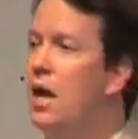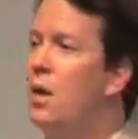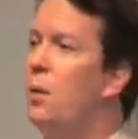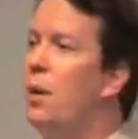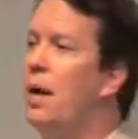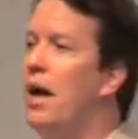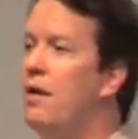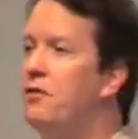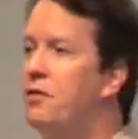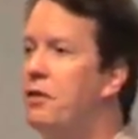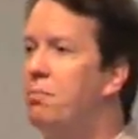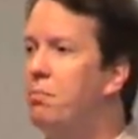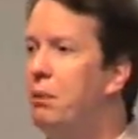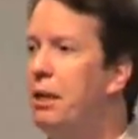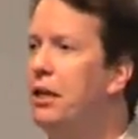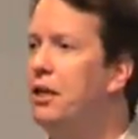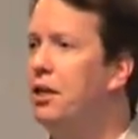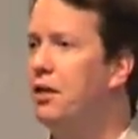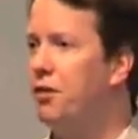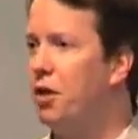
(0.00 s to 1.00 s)
We have the
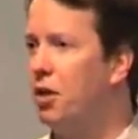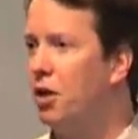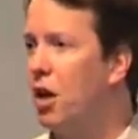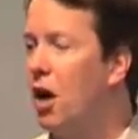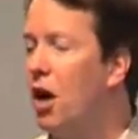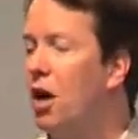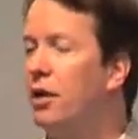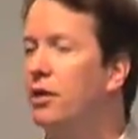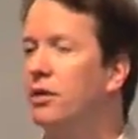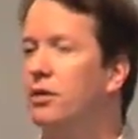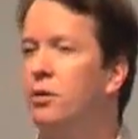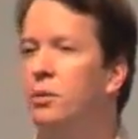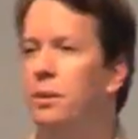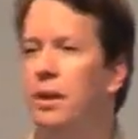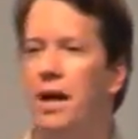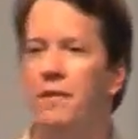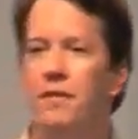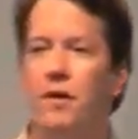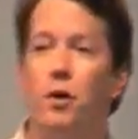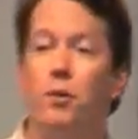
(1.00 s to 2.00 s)
beat of our heart.
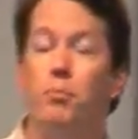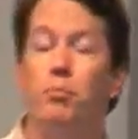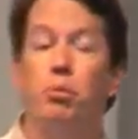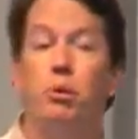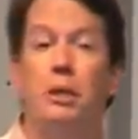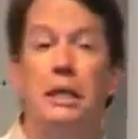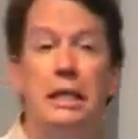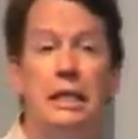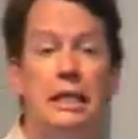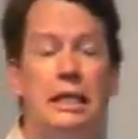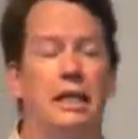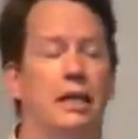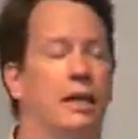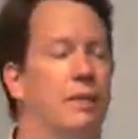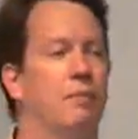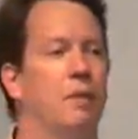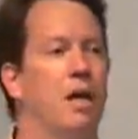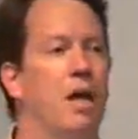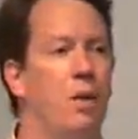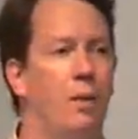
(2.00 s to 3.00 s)
We have our
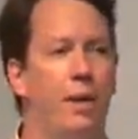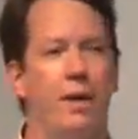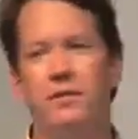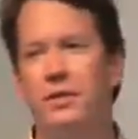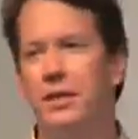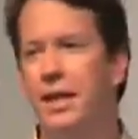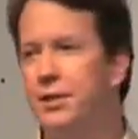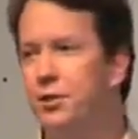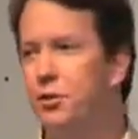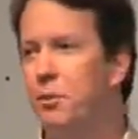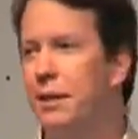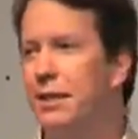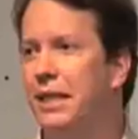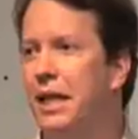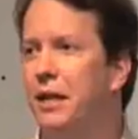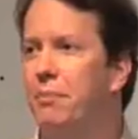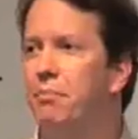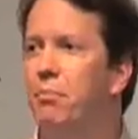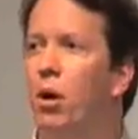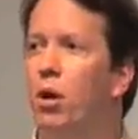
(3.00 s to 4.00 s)
breathing. We have
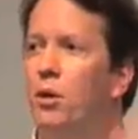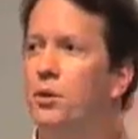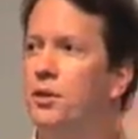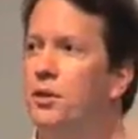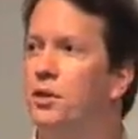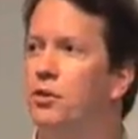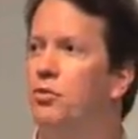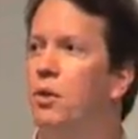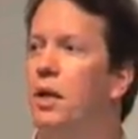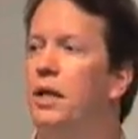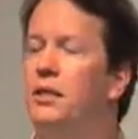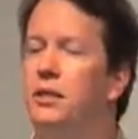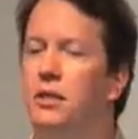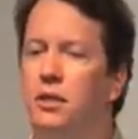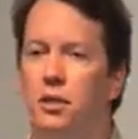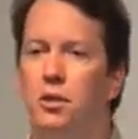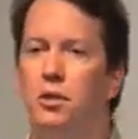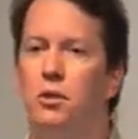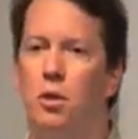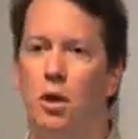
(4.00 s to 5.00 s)
electromagnetic pulses
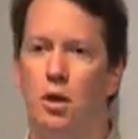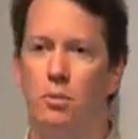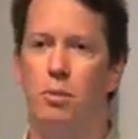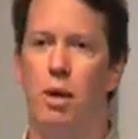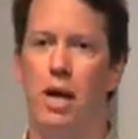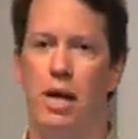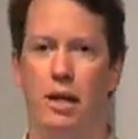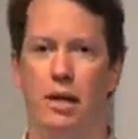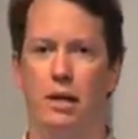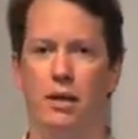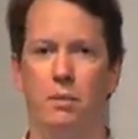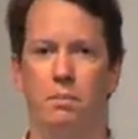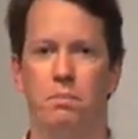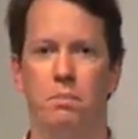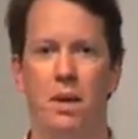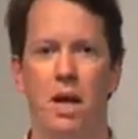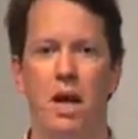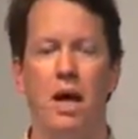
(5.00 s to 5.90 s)
racing through our brain.